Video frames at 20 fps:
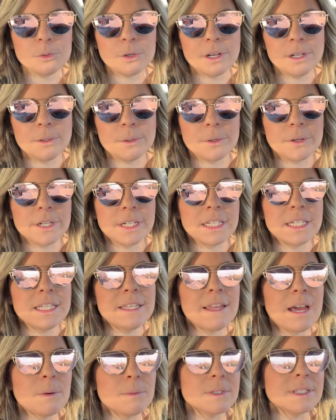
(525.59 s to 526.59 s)

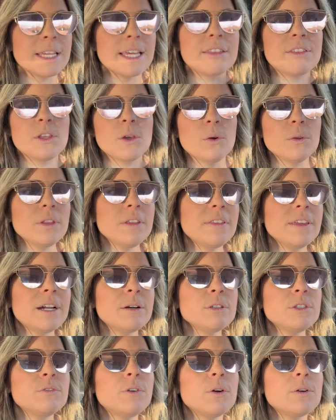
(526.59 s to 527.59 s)
priority. That was like the only thing I
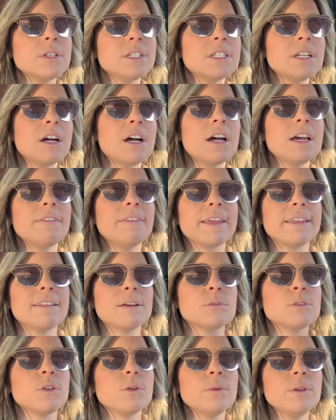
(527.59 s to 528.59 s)
was focused on. Like
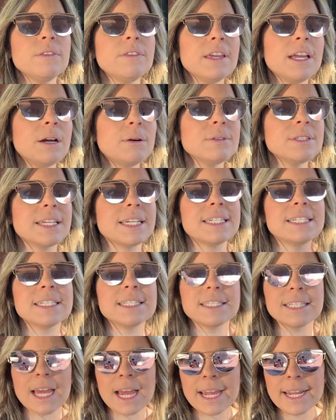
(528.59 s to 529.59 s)
that was the only thing I was like
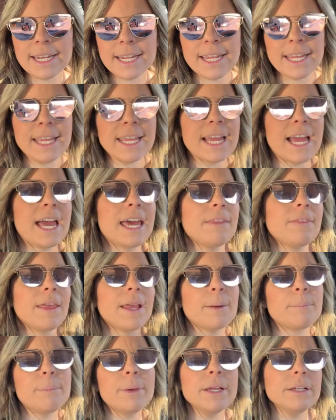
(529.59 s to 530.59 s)
designing. I had
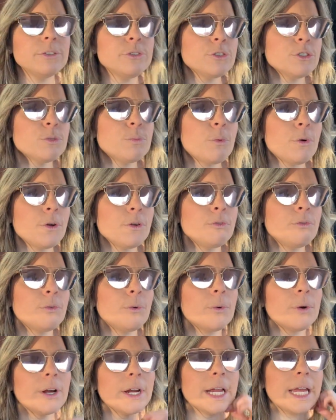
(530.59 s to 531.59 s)
like a Pinterest board
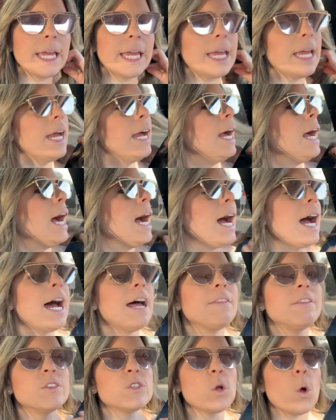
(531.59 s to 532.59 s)
for it. I
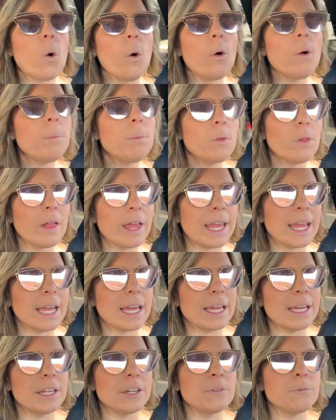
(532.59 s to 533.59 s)
had this whole
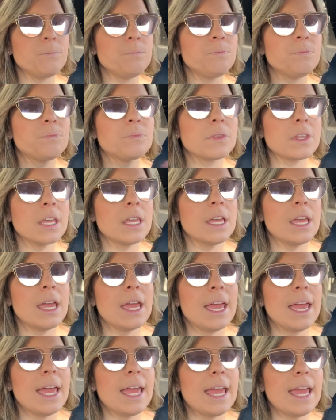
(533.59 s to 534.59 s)
plan,
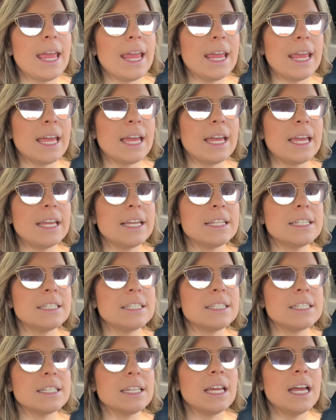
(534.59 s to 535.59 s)

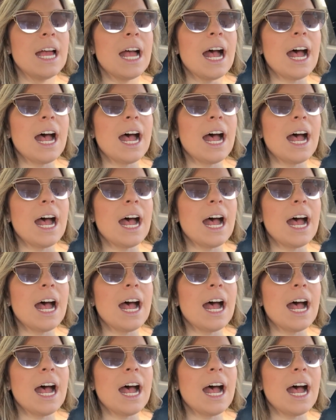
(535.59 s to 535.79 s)
and